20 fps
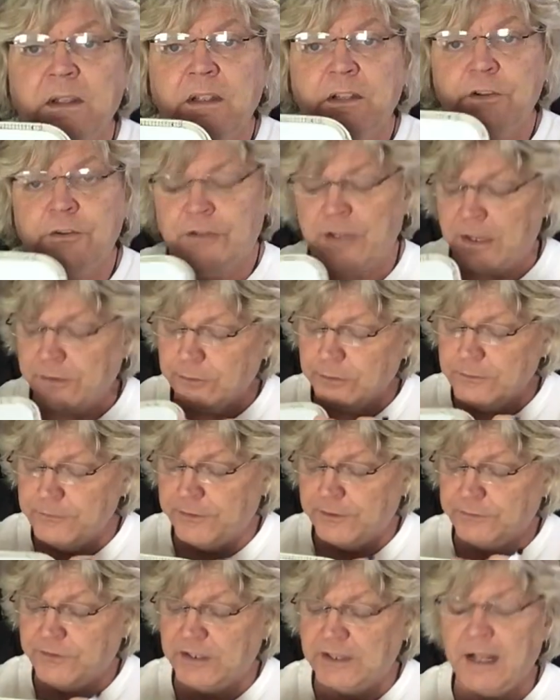There's a
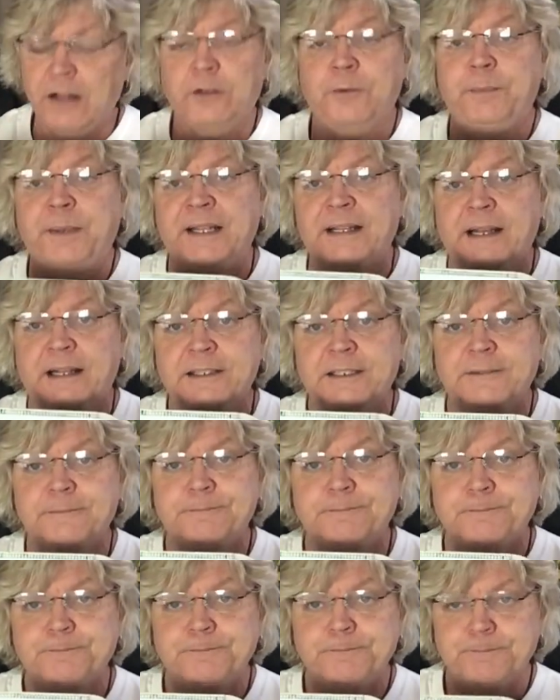$150 bid on it.
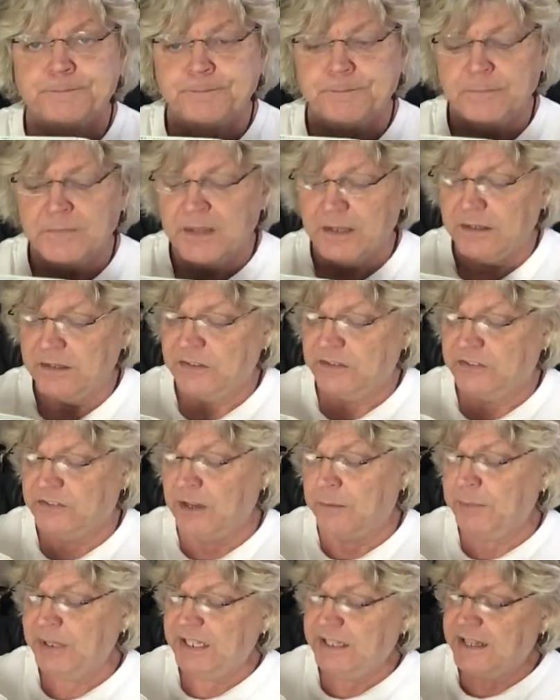
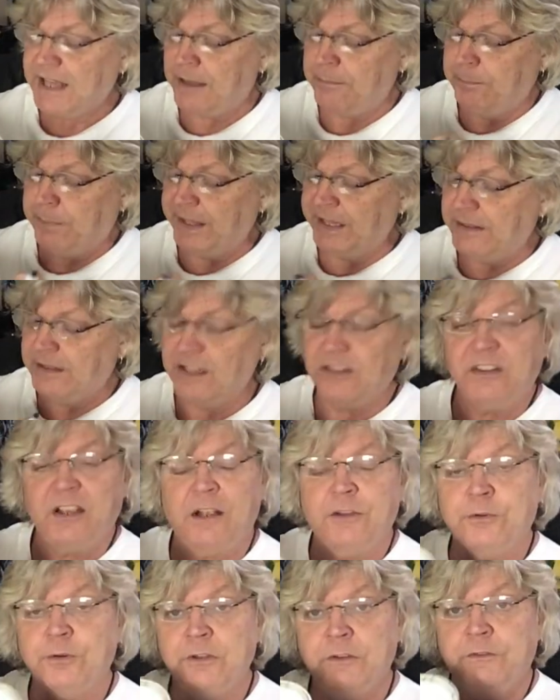Somebody that bid this
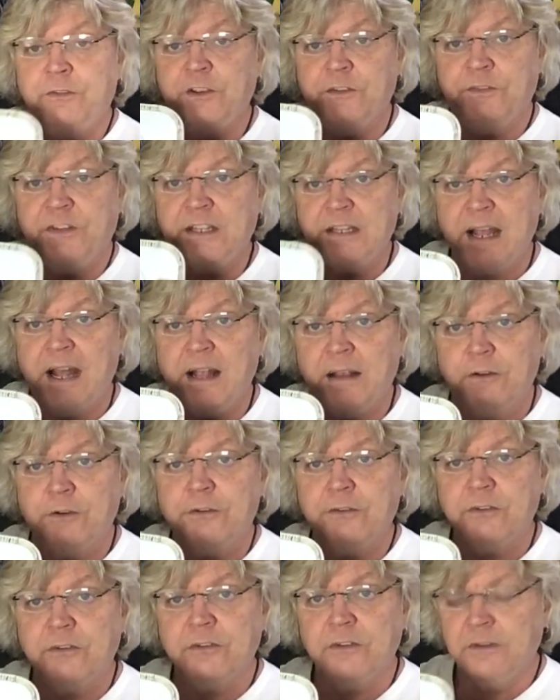
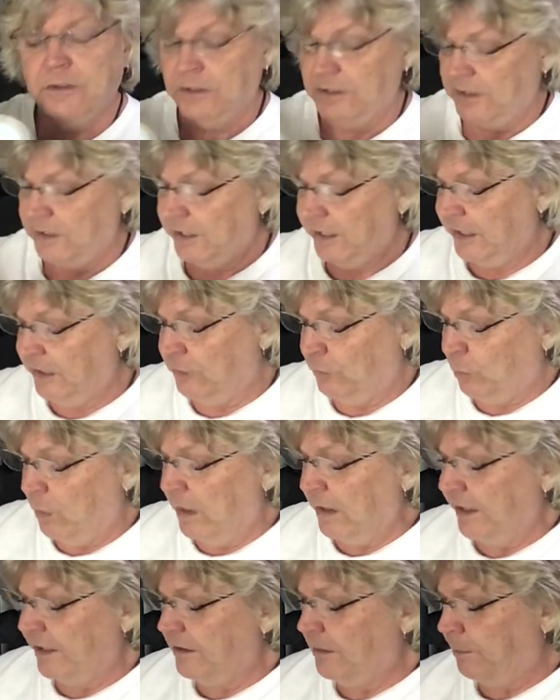$150 is
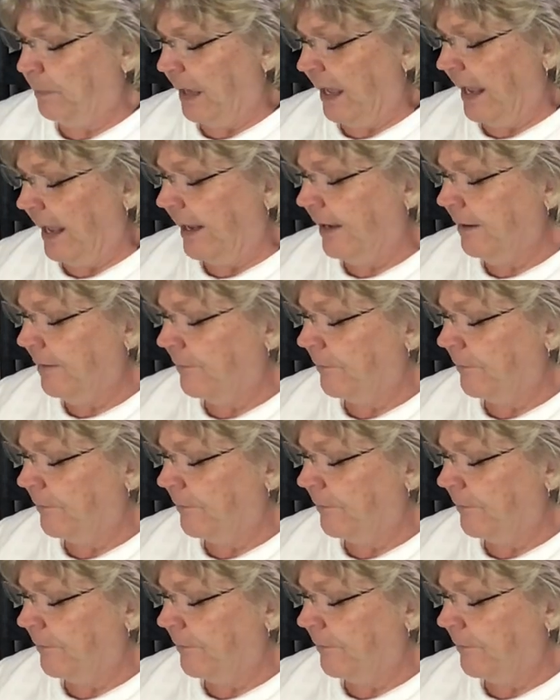willing to pay